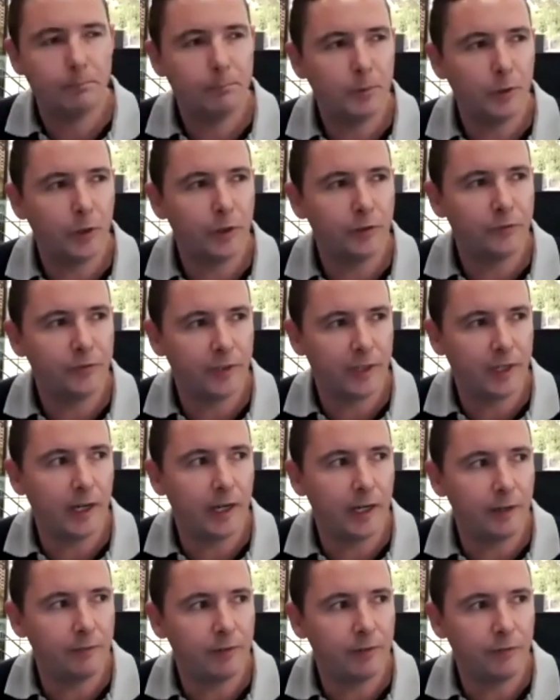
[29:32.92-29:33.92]
But if you
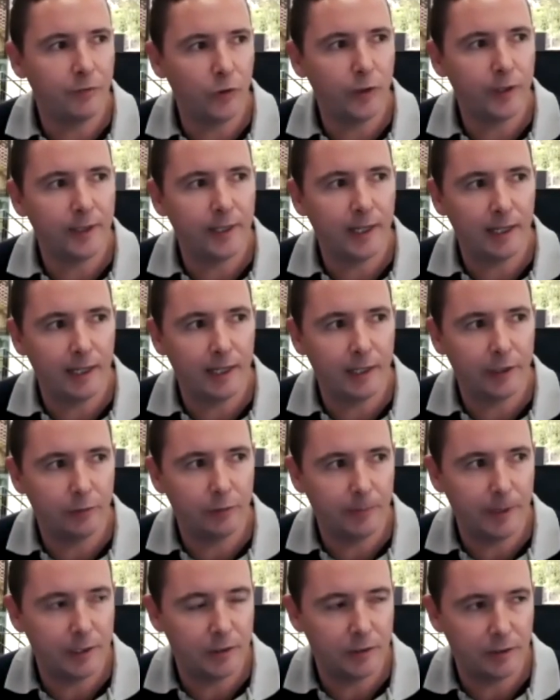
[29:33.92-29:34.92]
kind of avoid that, like you
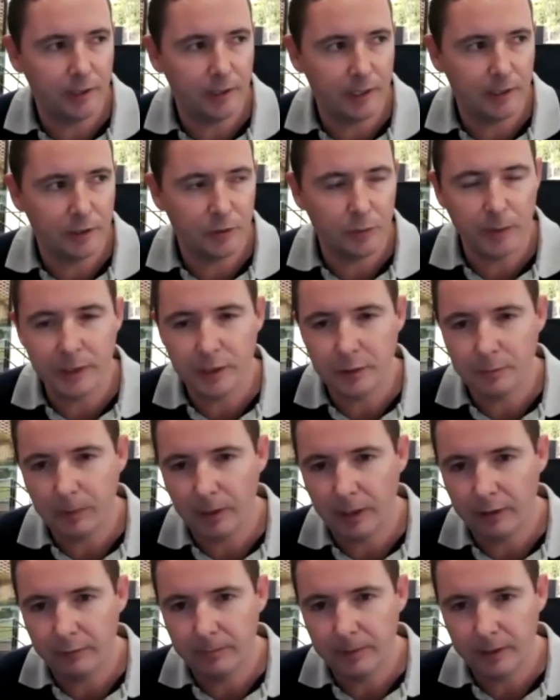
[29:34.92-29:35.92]
mentioned, that sweet
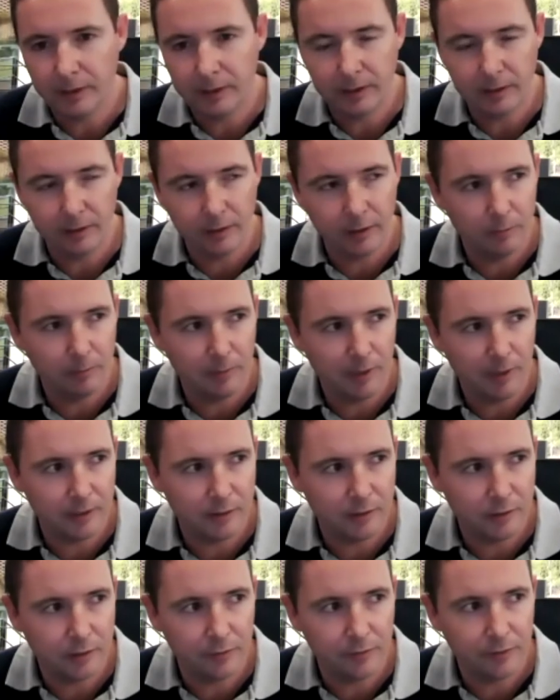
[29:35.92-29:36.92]
spot of building, you know, buying
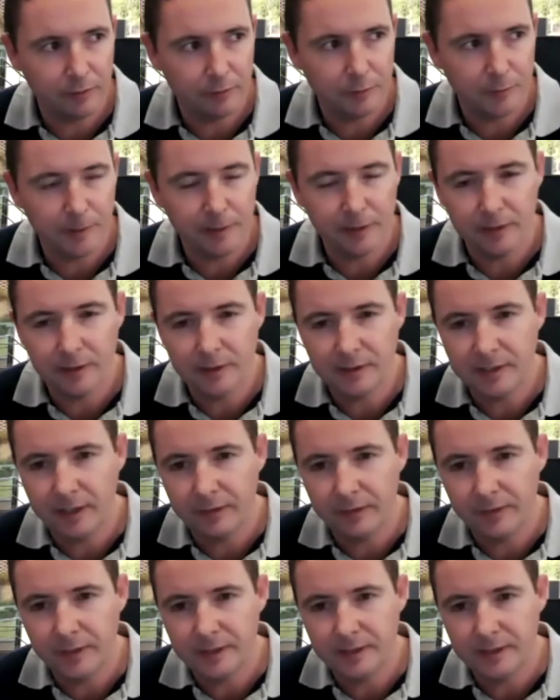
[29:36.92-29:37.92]
stuff that was built in the
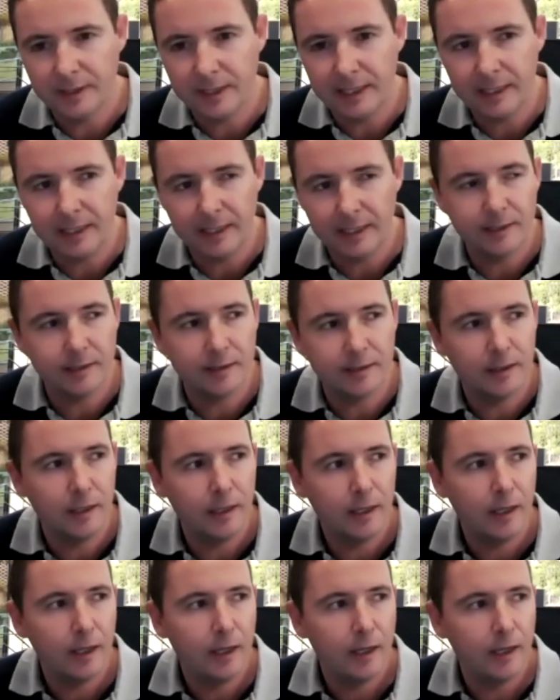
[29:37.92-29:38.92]
70s and 80s,
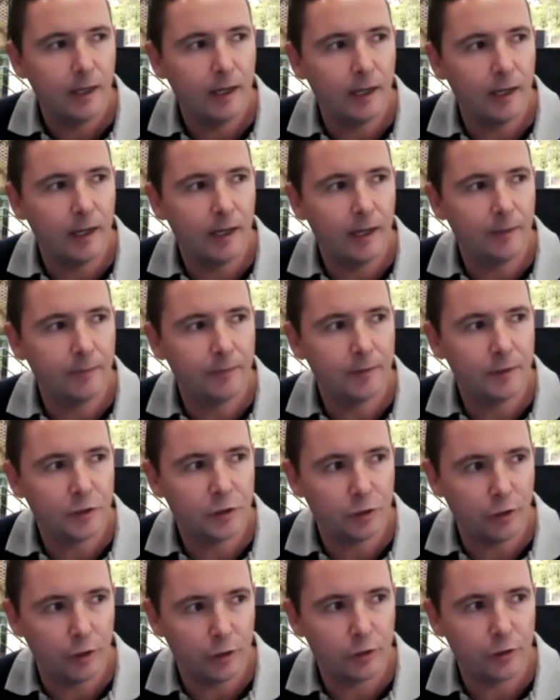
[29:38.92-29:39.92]
uh, the
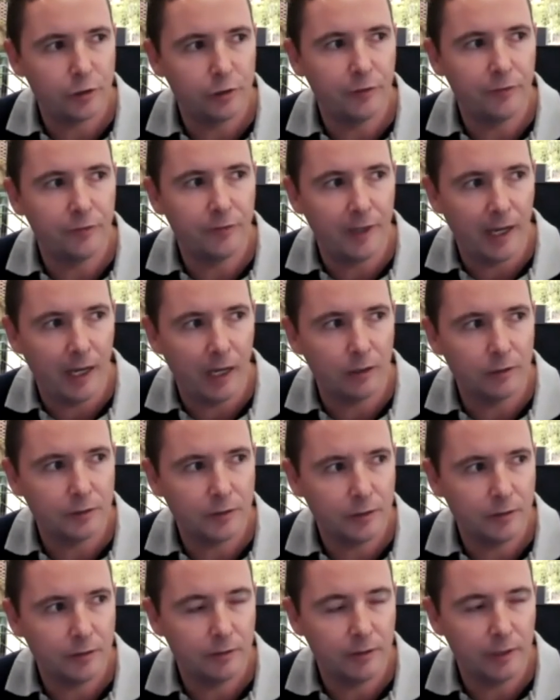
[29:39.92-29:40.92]
structure of the house,
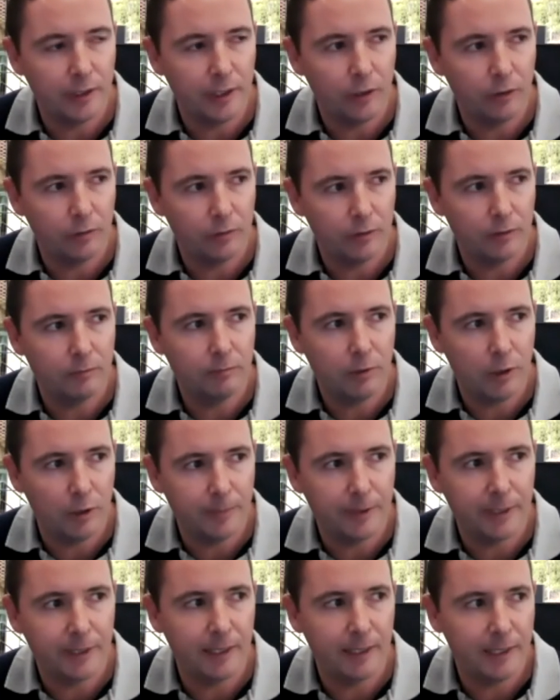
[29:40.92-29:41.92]
you know, the
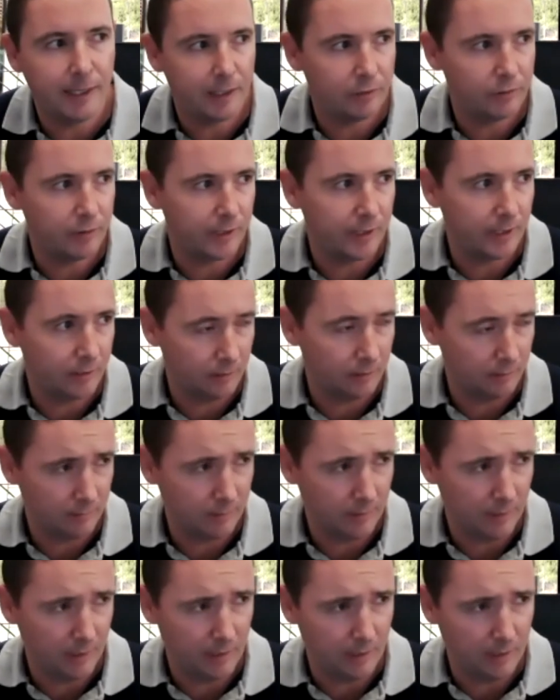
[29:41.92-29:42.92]
plumbing, electric,
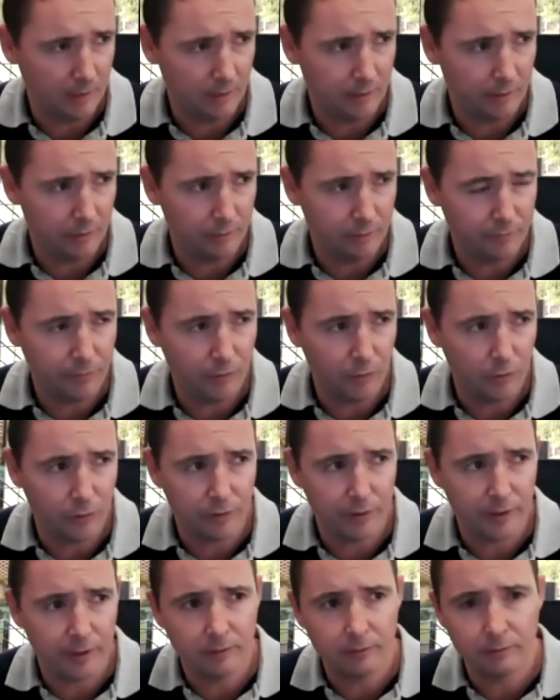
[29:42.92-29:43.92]
uh, you know,
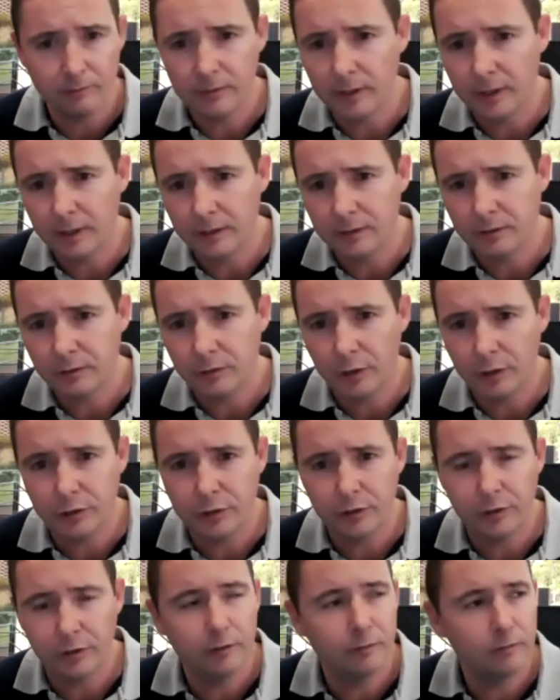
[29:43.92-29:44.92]
flooring, uh,
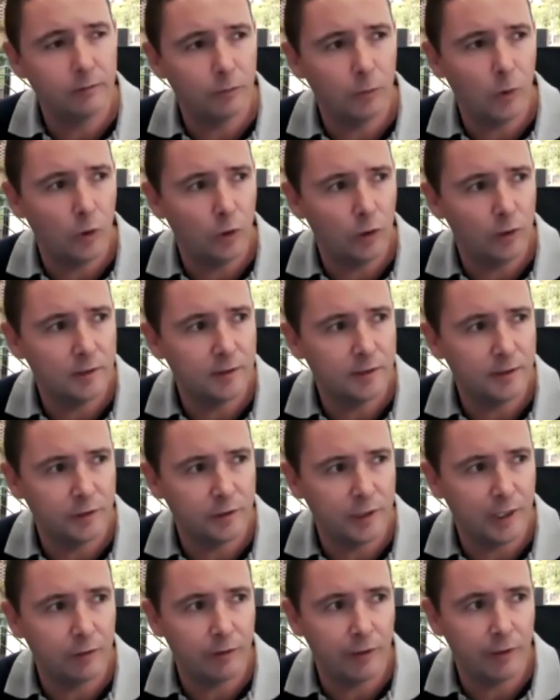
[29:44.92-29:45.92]
structure, the walls is
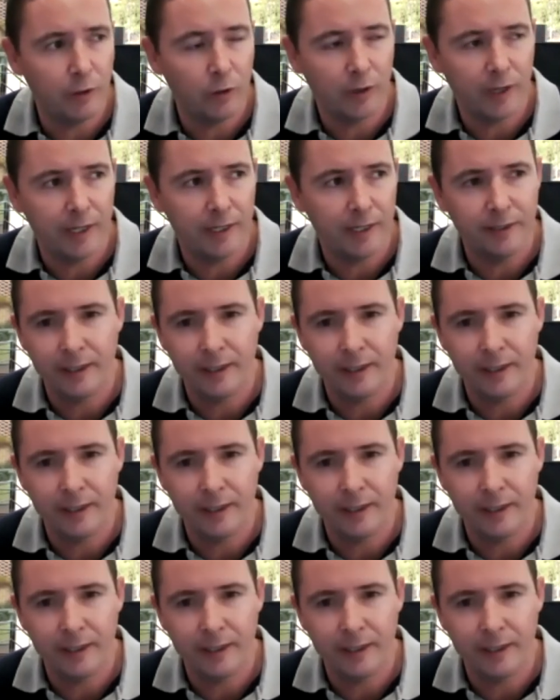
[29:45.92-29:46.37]
generally okay.